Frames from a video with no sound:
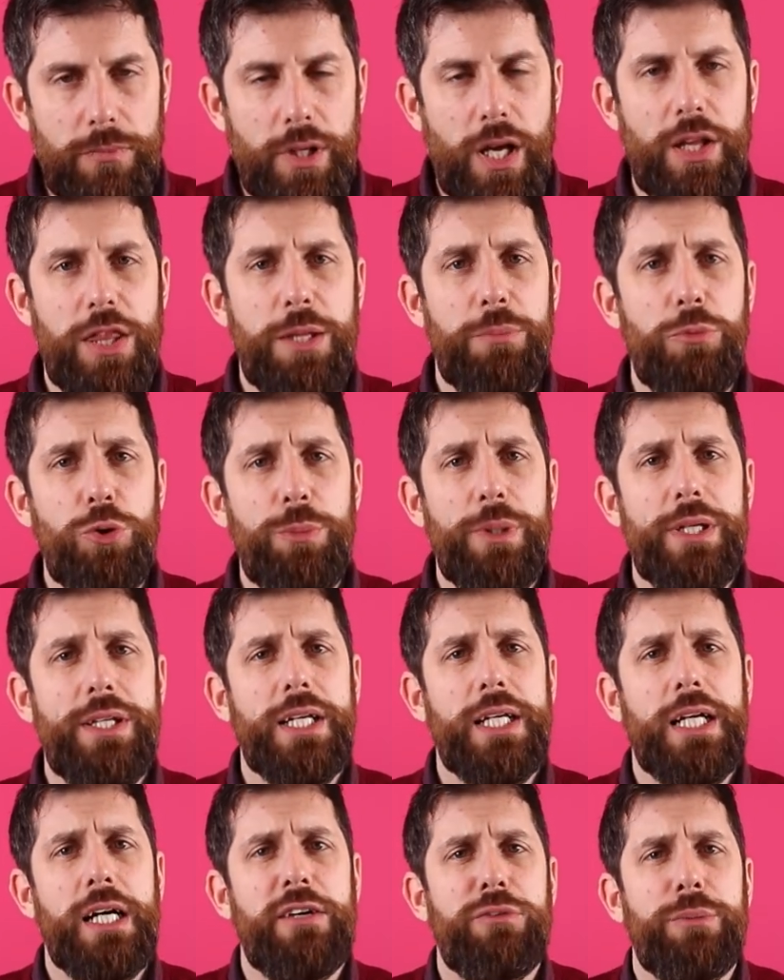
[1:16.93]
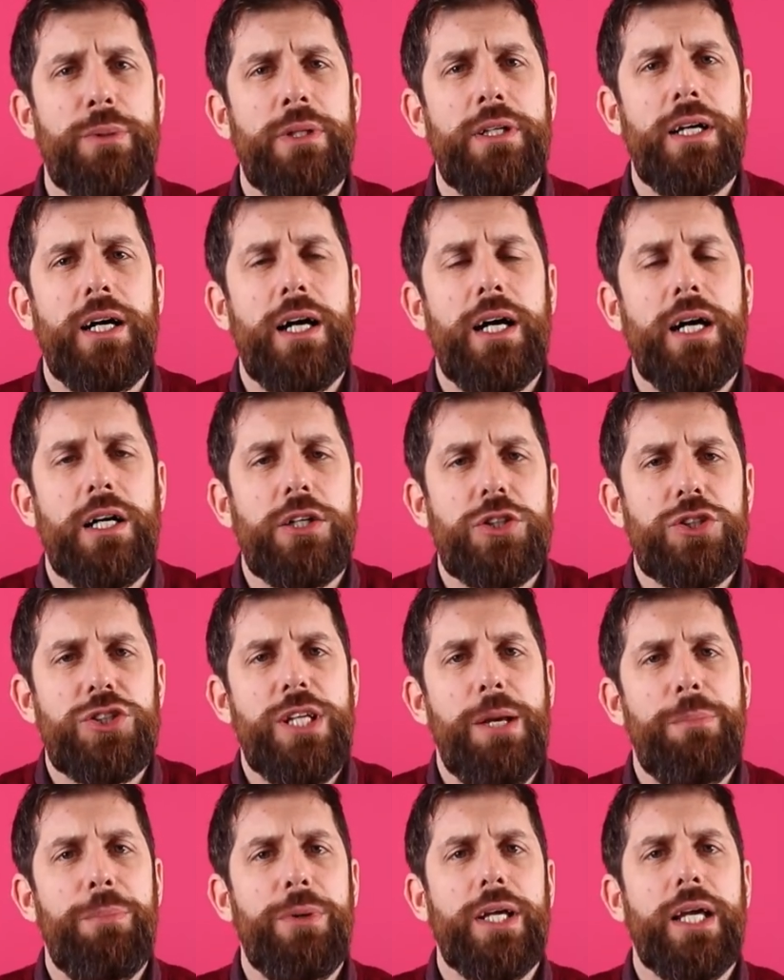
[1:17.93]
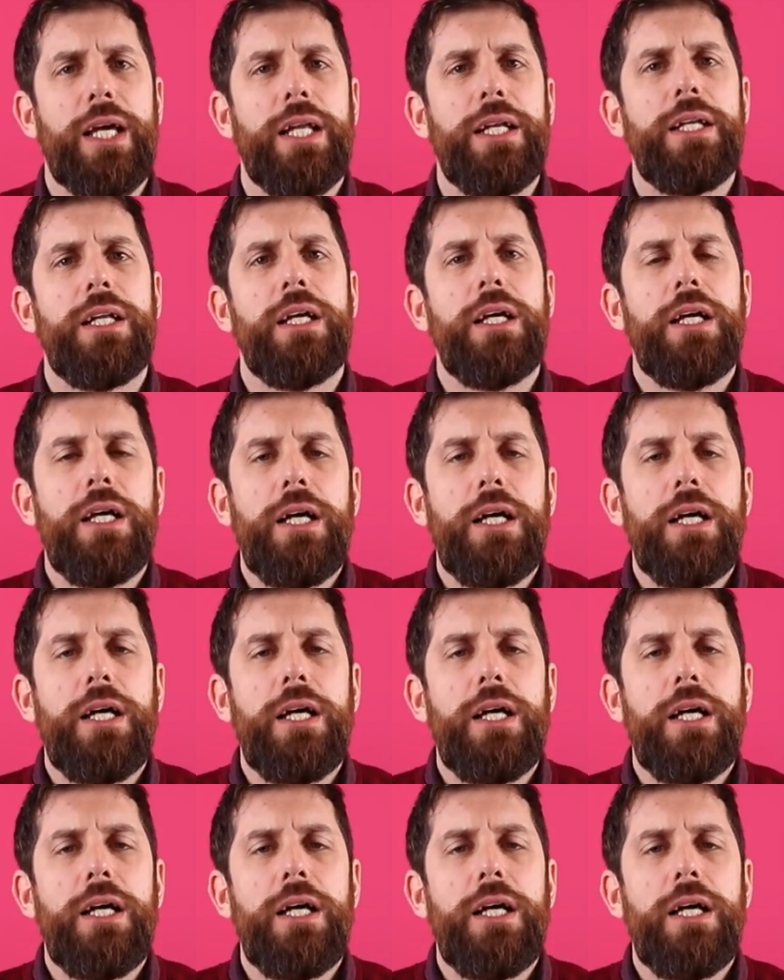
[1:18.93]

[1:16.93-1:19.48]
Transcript: At the moment, the government are stepping in